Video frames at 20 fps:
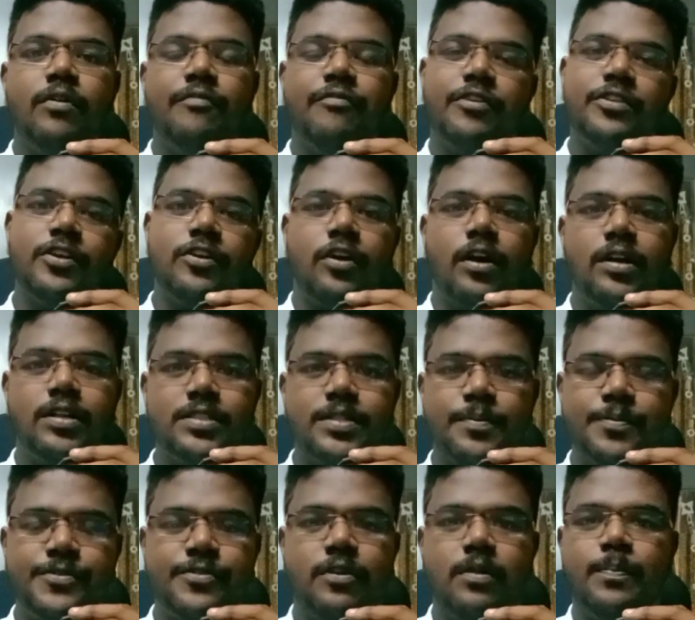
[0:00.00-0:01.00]
for the
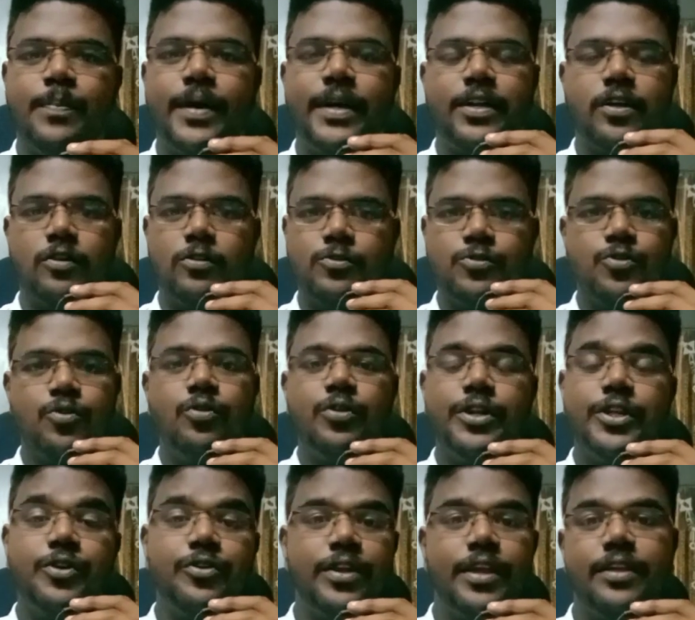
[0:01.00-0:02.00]
conceptual part also
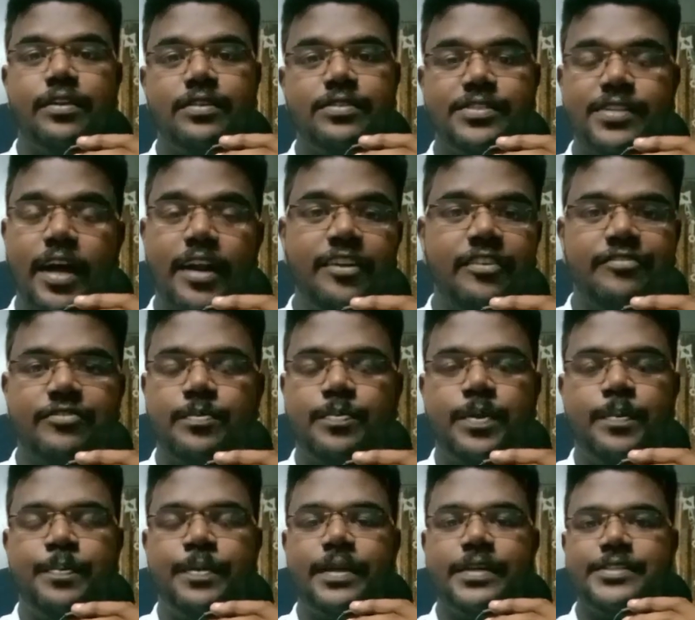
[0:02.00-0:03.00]
during your start of the
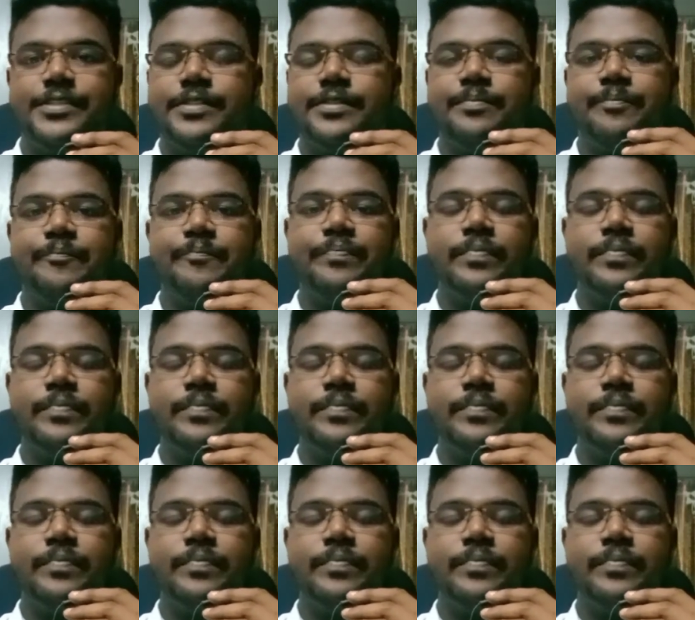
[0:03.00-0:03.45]
preparation.